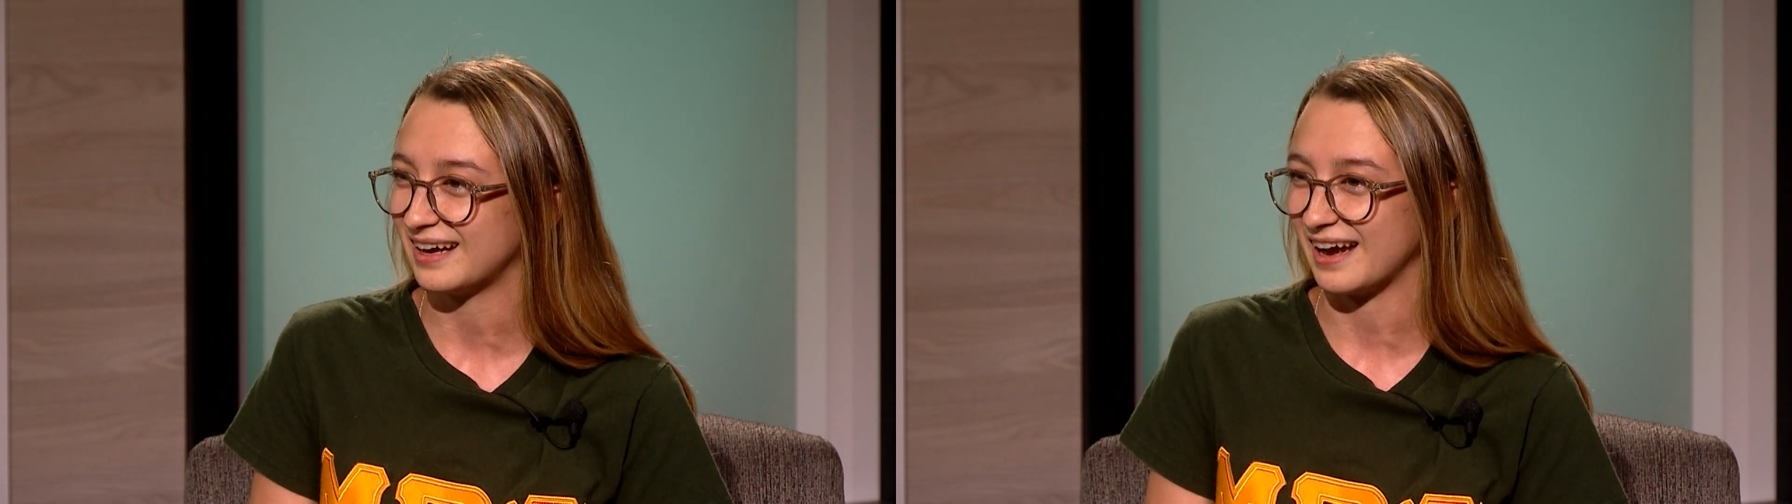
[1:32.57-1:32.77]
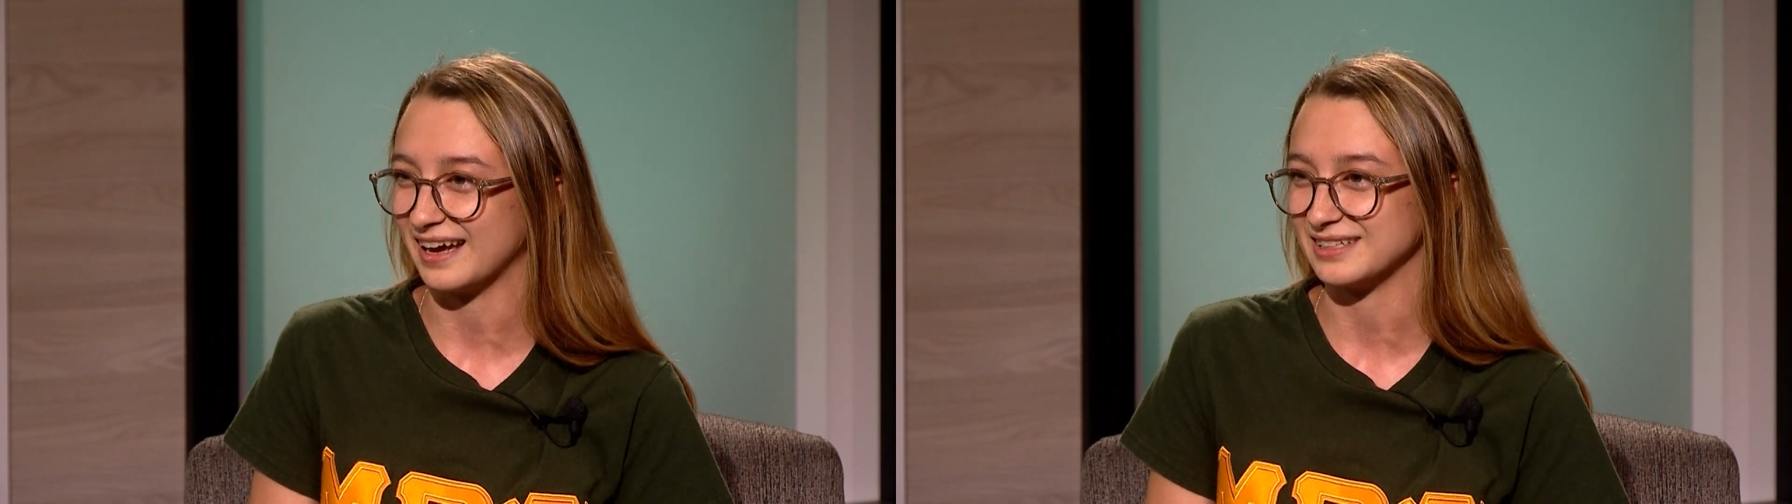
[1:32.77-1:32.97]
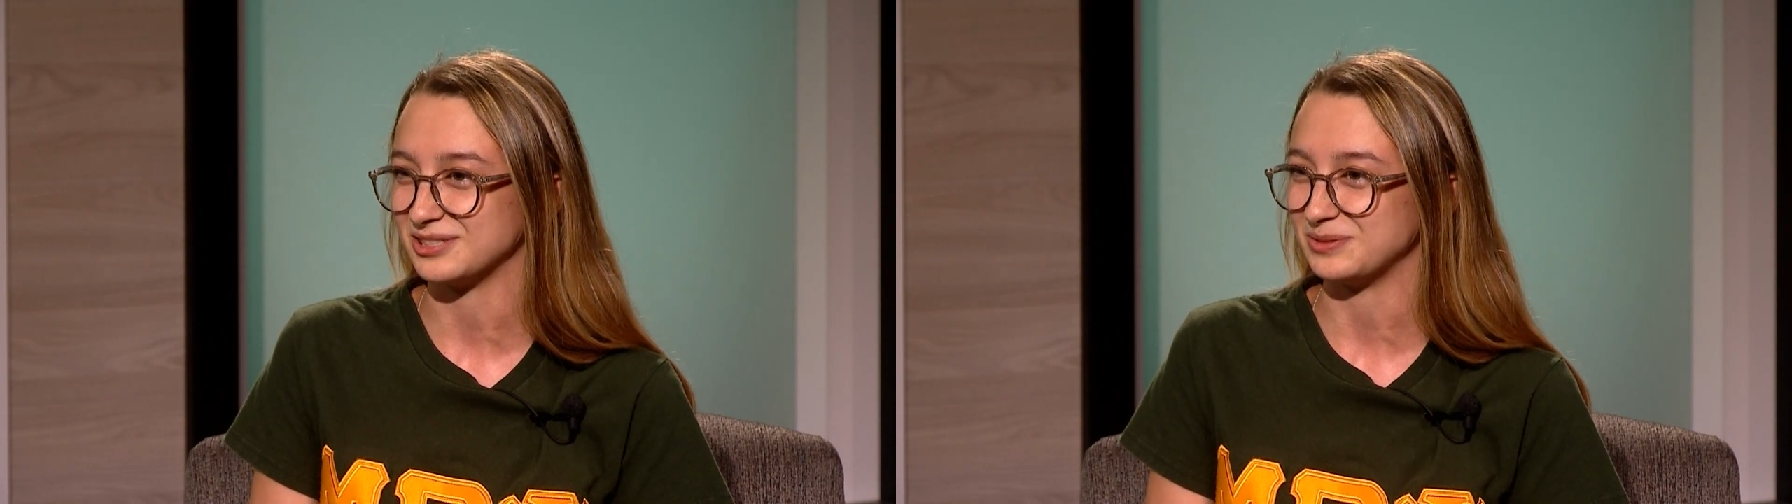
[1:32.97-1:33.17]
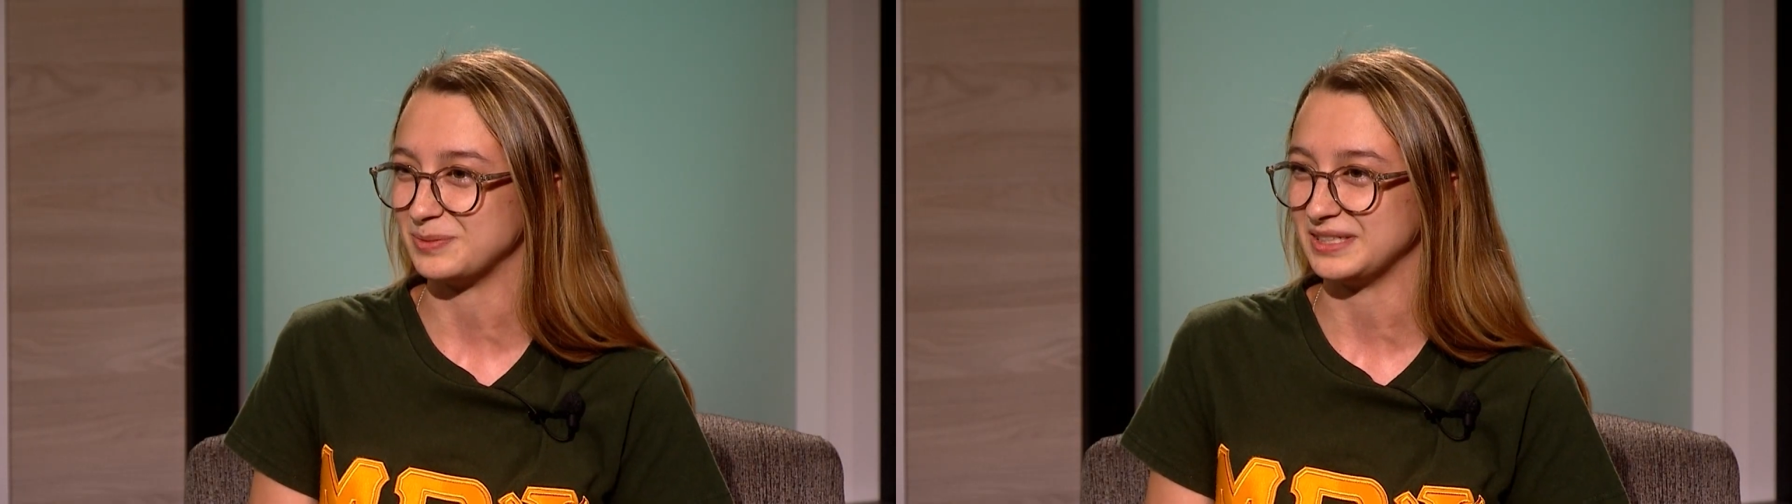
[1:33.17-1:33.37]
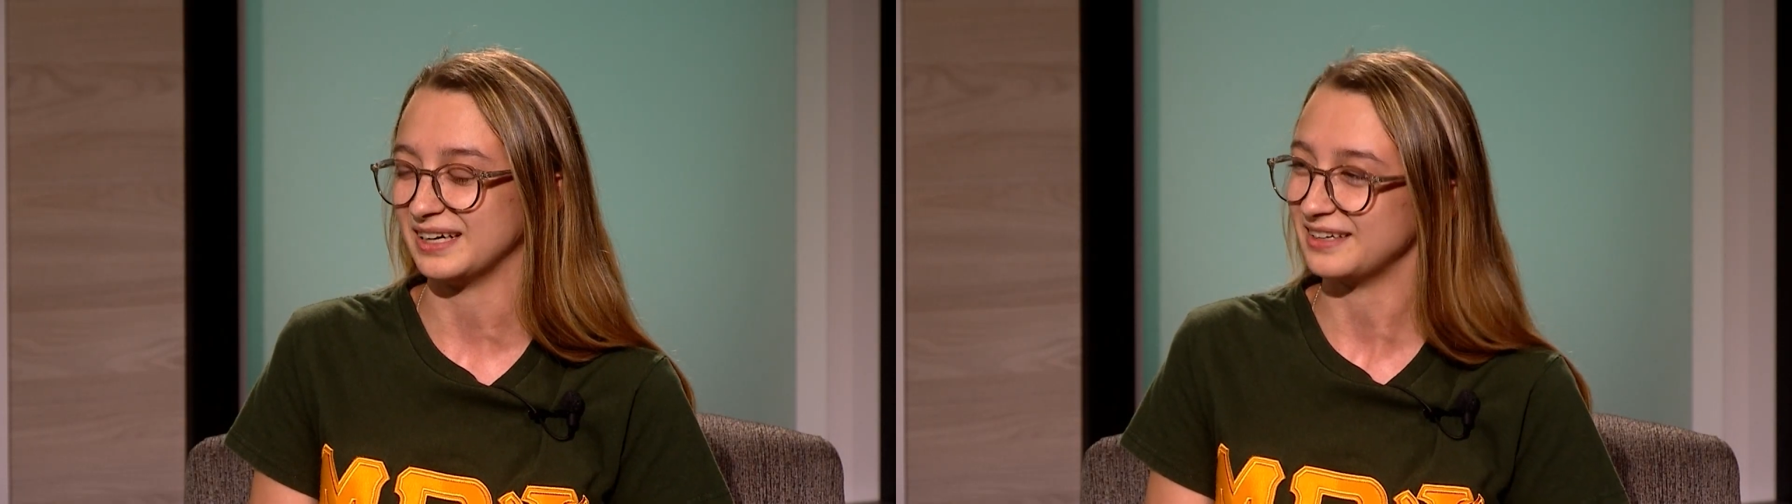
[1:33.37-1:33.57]
I had to
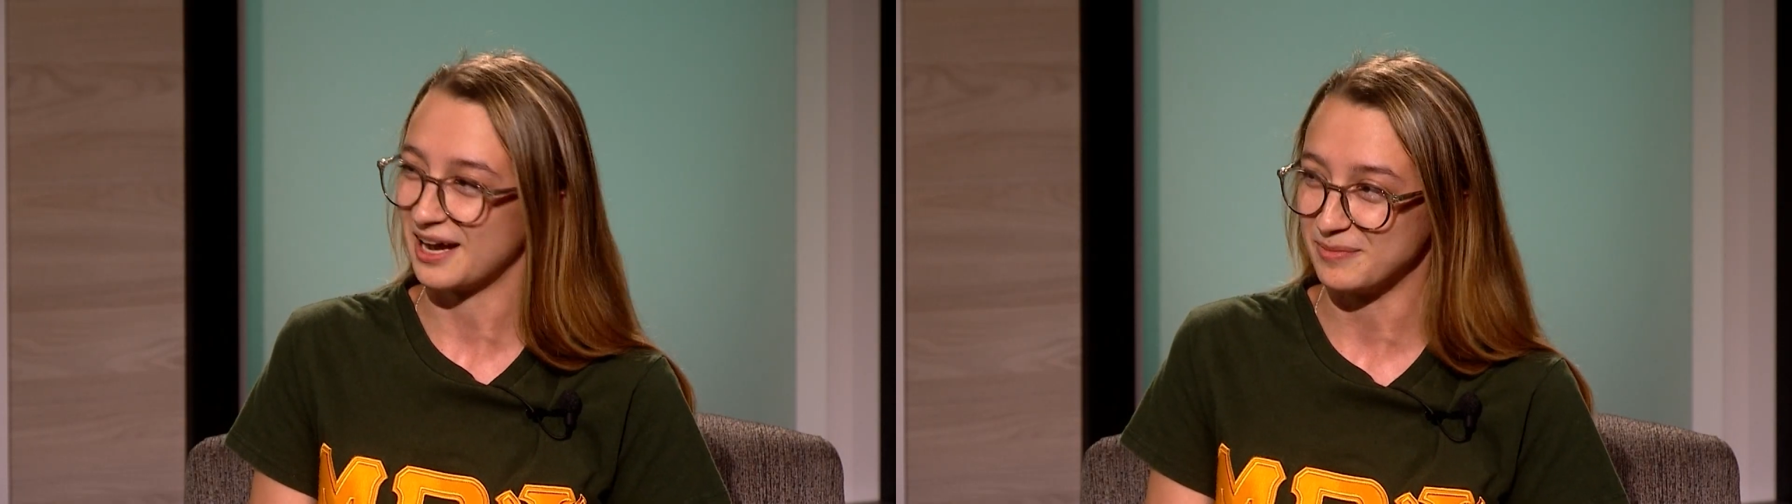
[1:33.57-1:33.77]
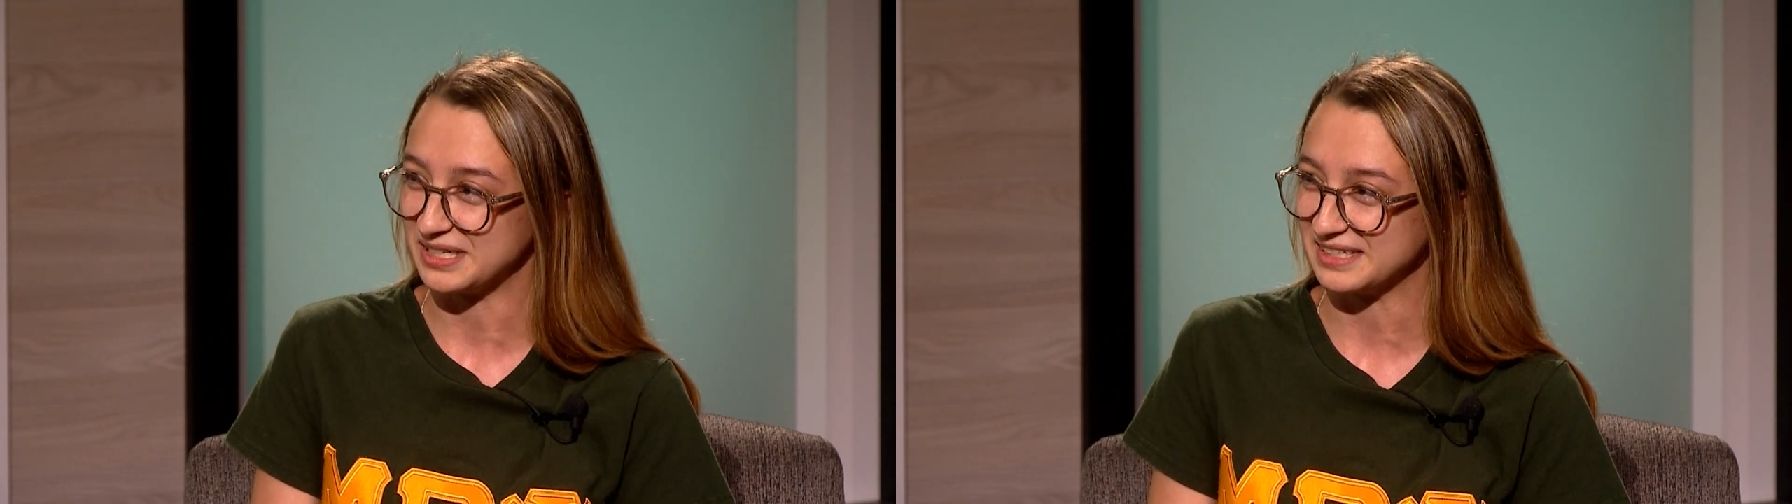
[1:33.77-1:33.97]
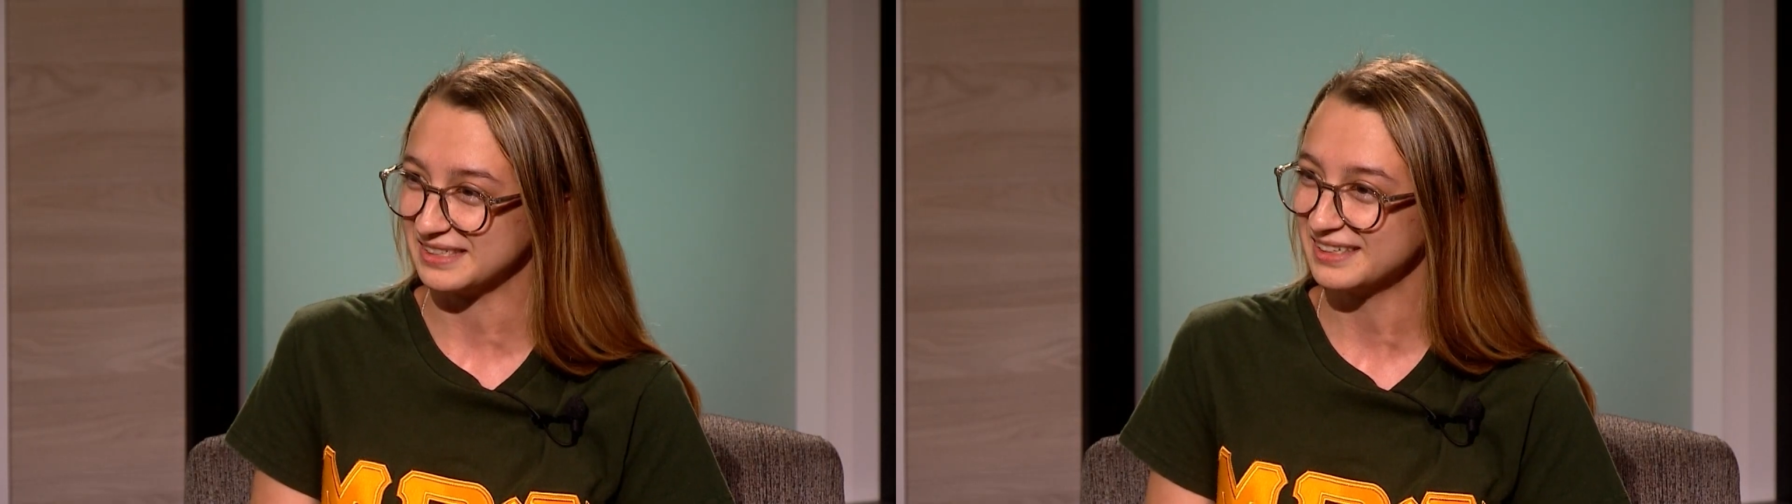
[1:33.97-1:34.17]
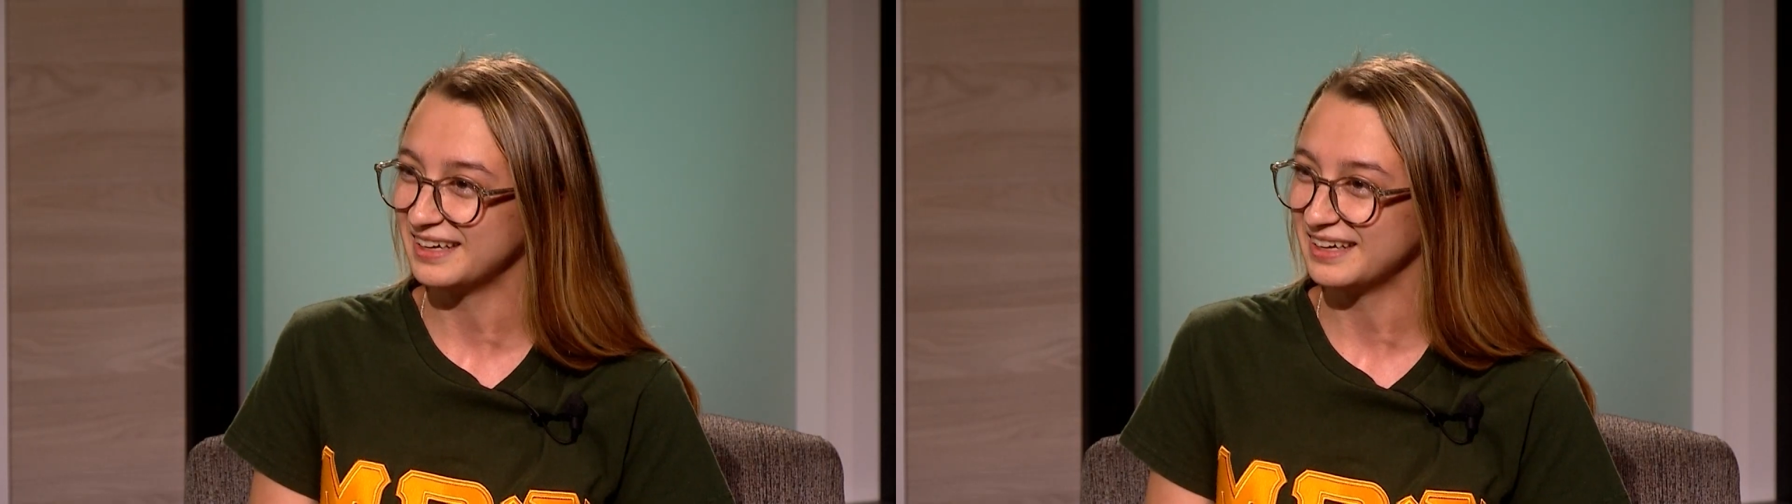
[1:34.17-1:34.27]
be a nominee.